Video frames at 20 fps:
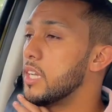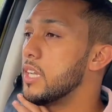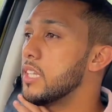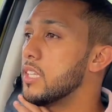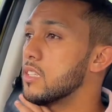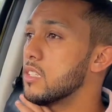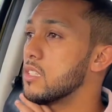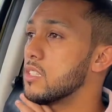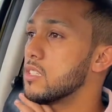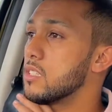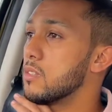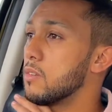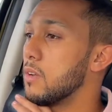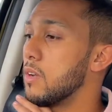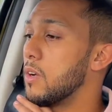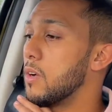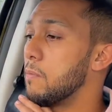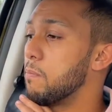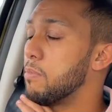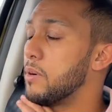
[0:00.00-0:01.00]
liters
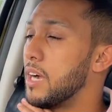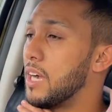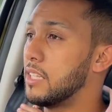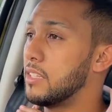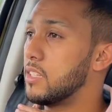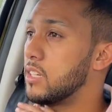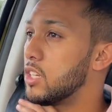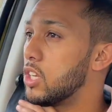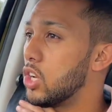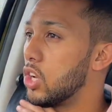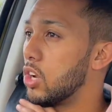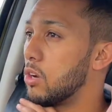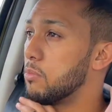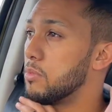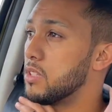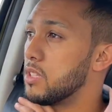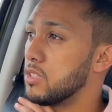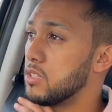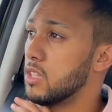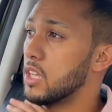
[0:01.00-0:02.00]
per 100
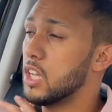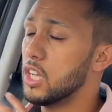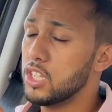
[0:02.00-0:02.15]
kilometers,